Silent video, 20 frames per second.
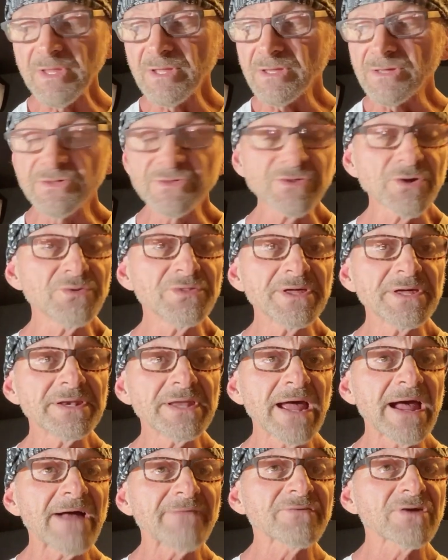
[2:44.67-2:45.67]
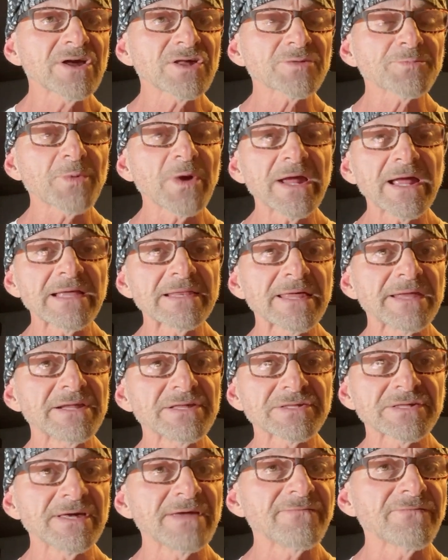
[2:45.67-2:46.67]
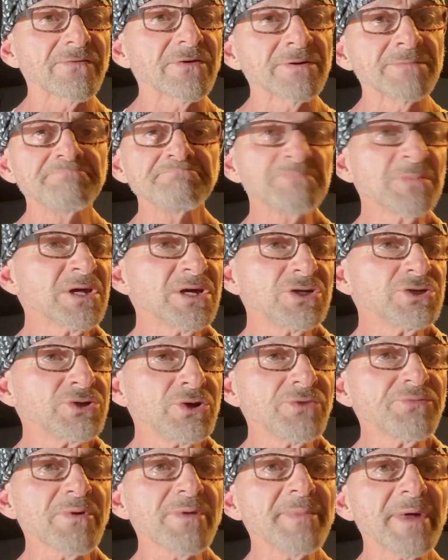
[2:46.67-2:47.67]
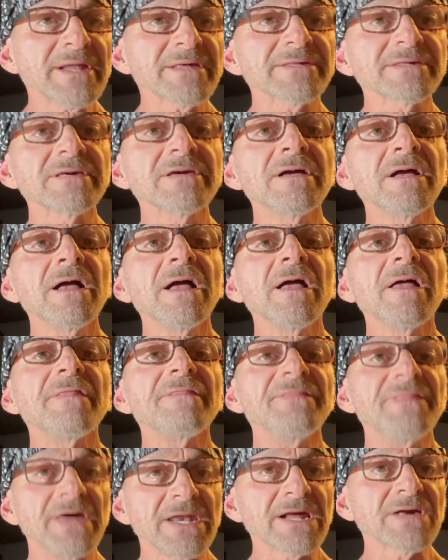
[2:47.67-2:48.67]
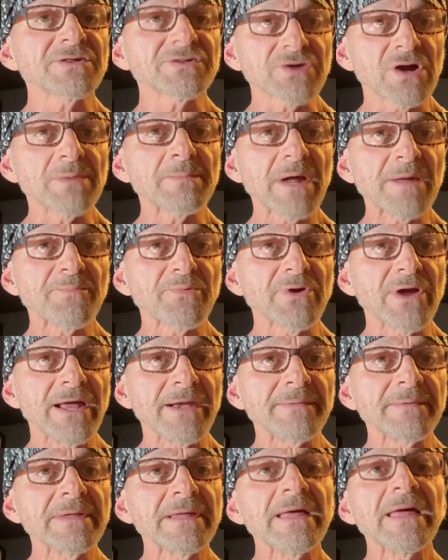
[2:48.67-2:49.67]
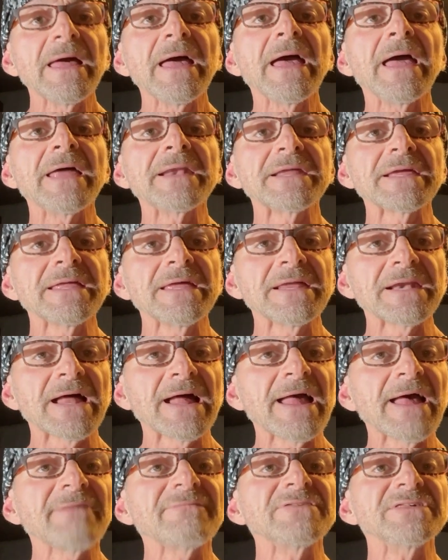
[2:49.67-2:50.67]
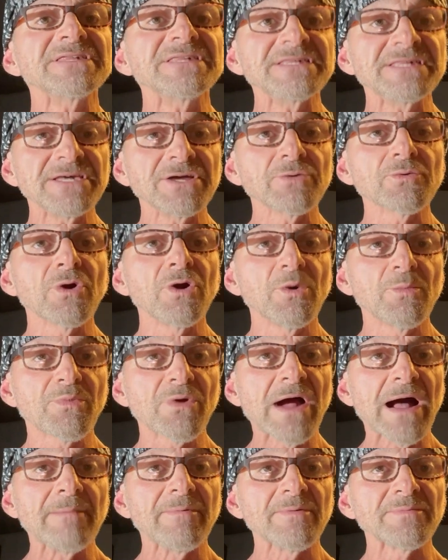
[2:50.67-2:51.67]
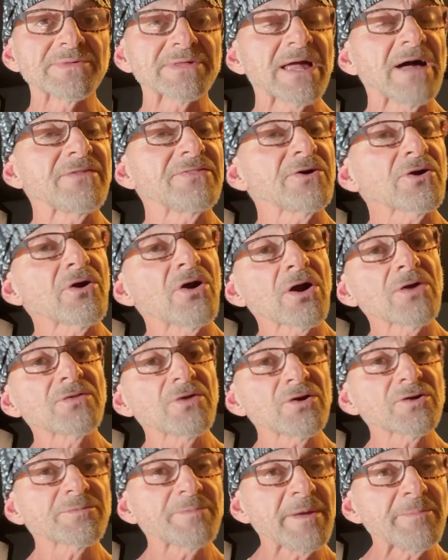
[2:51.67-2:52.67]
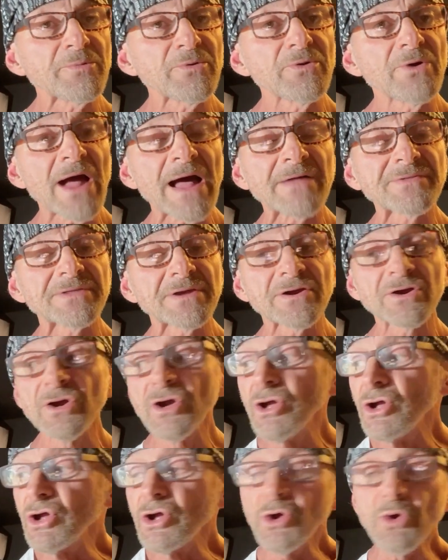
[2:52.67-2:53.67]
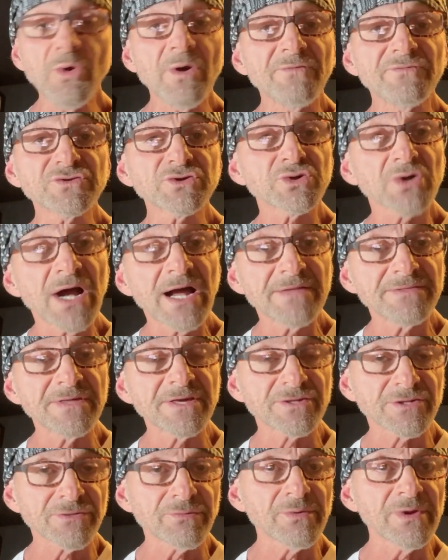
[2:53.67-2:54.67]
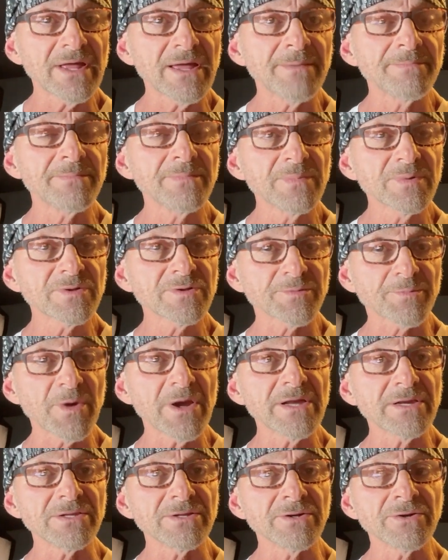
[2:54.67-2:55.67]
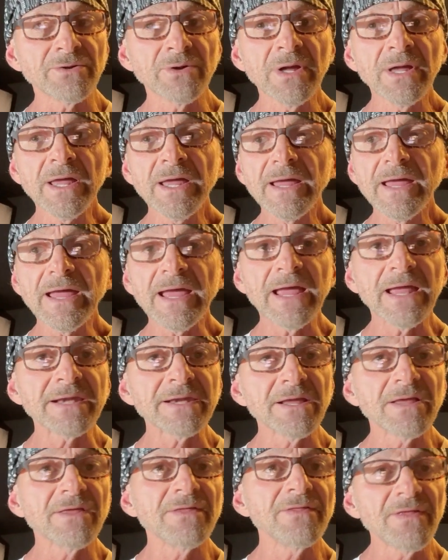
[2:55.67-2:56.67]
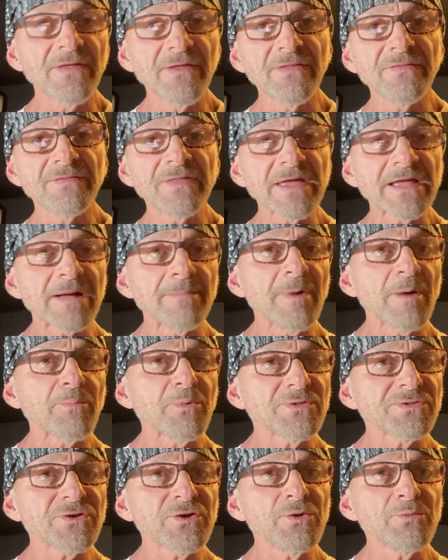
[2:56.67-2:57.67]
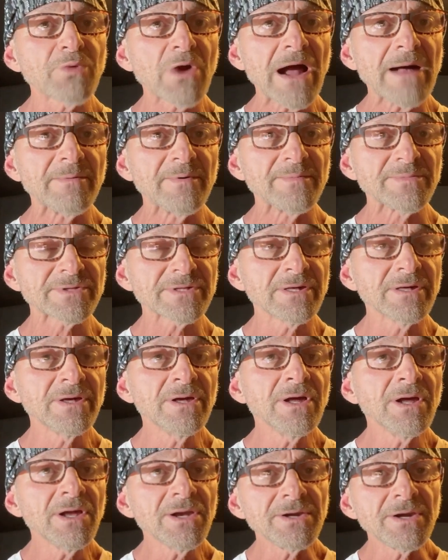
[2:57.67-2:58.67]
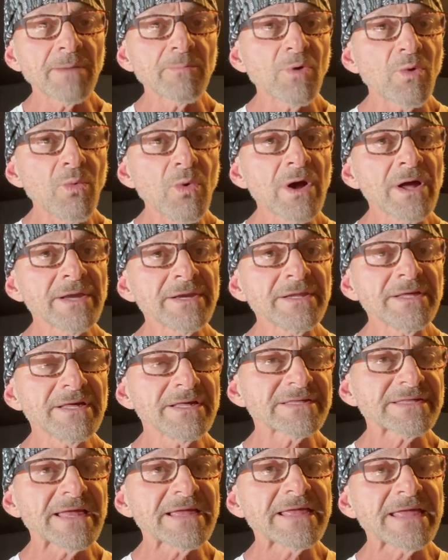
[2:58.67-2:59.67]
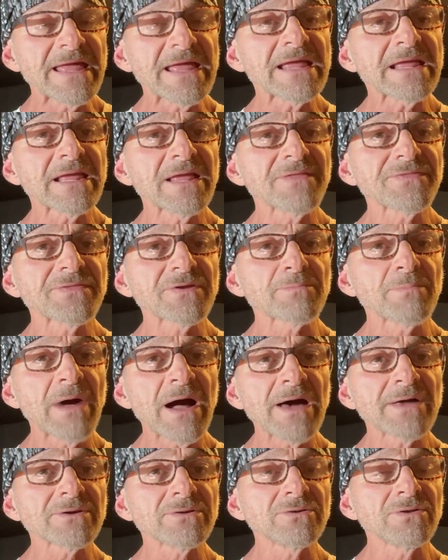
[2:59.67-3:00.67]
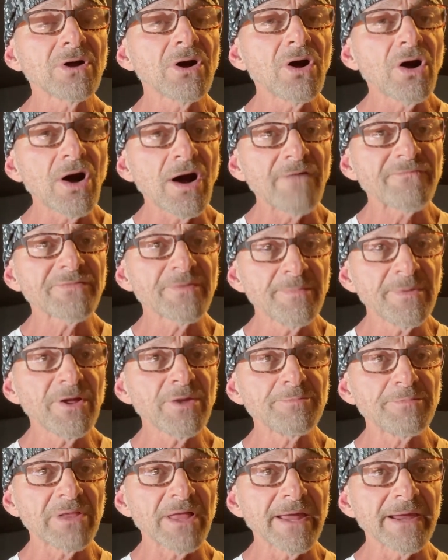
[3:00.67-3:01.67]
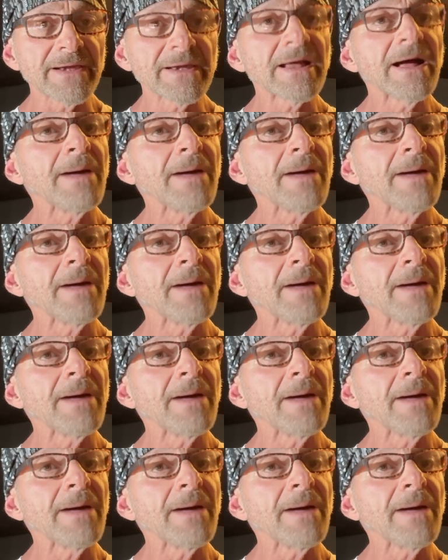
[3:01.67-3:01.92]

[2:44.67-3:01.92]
So then after I spray, I let it set for 2-3 minutes. Then I start my print. And again, I have 0 problems. Now, there are those people out there who have tried this 3M spray glue and they come up with 2 problems. Number 1 is they can't get their model off the build plate.